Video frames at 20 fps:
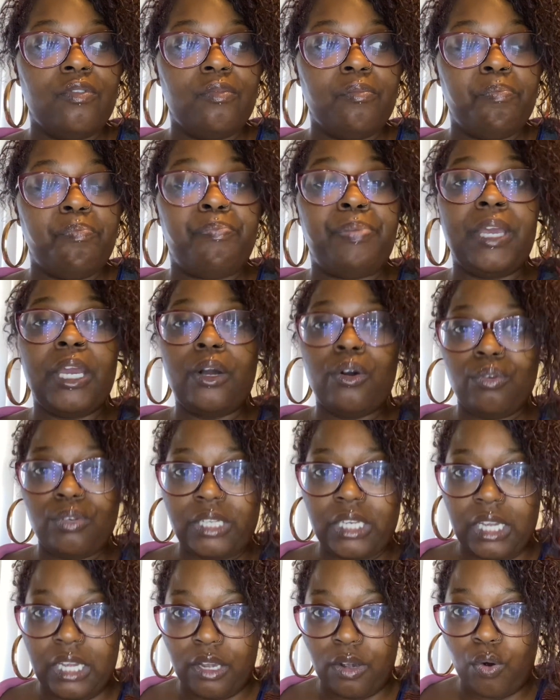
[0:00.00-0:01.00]

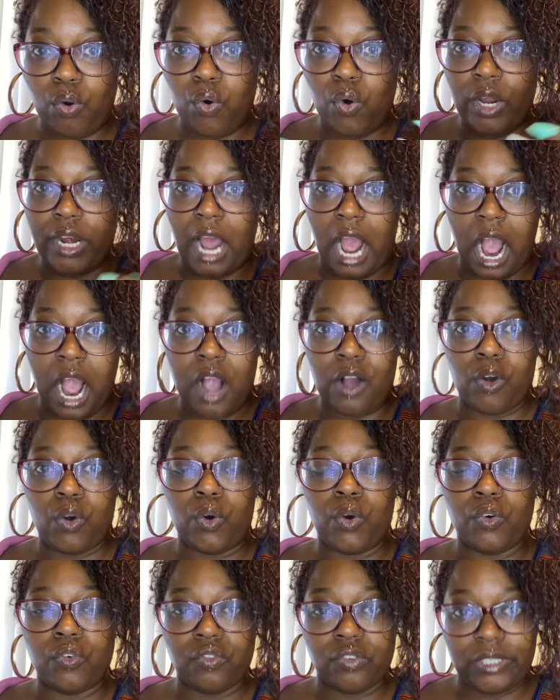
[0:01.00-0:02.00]
building on
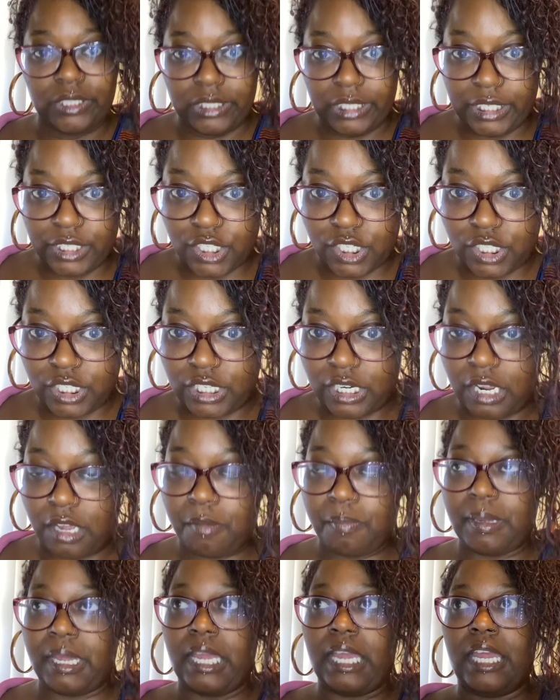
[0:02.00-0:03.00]
our
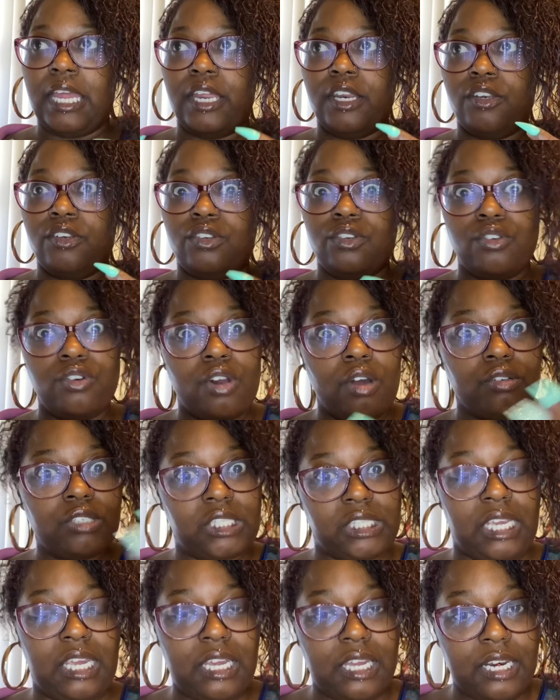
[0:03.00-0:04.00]
relationship, and, you know,
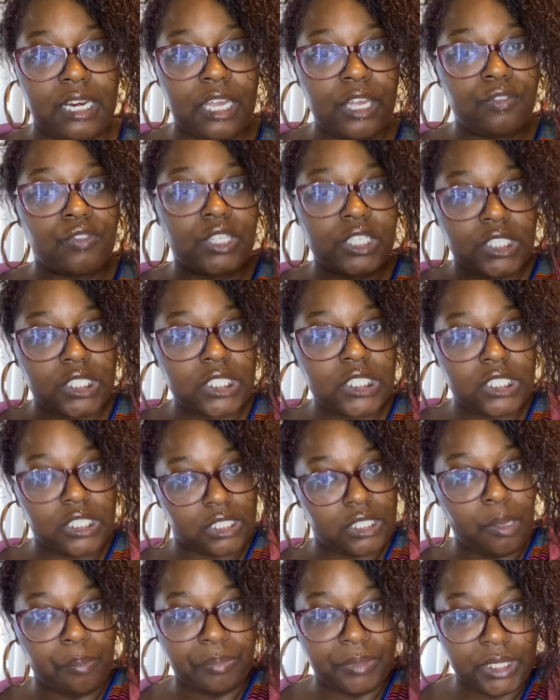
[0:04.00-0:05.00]
seeing if this is
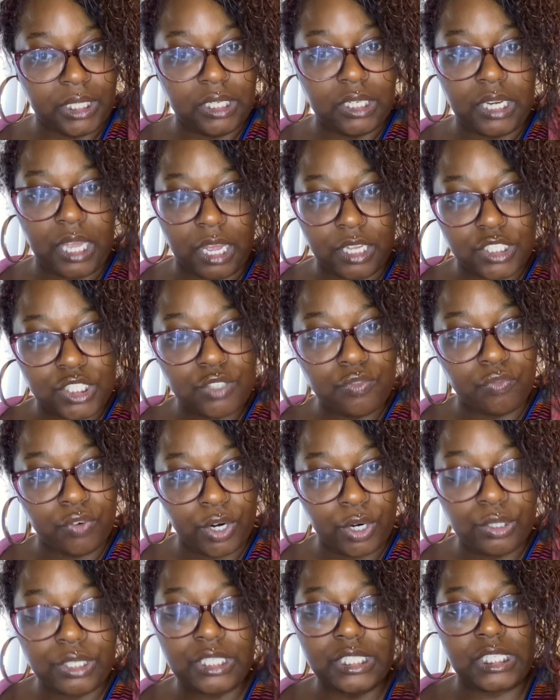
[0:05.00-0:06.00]
something that's
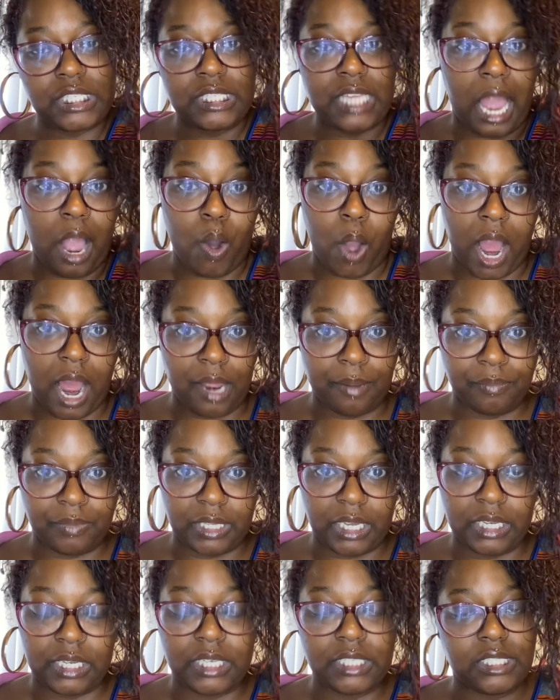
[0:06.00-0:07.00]
real. This is how I'm
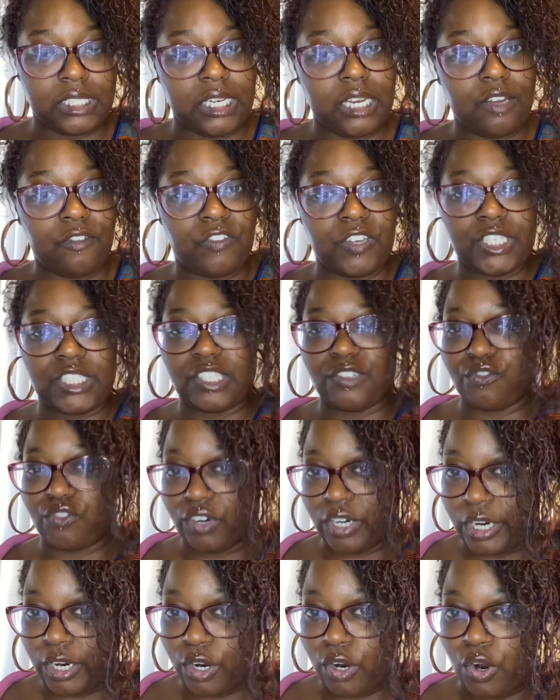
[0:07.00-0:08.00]
thinking, seeing if it's
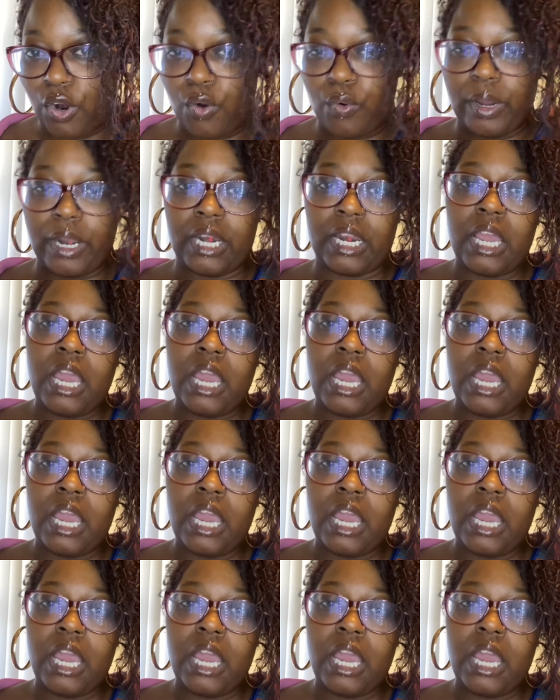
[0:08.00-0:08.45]
real, and,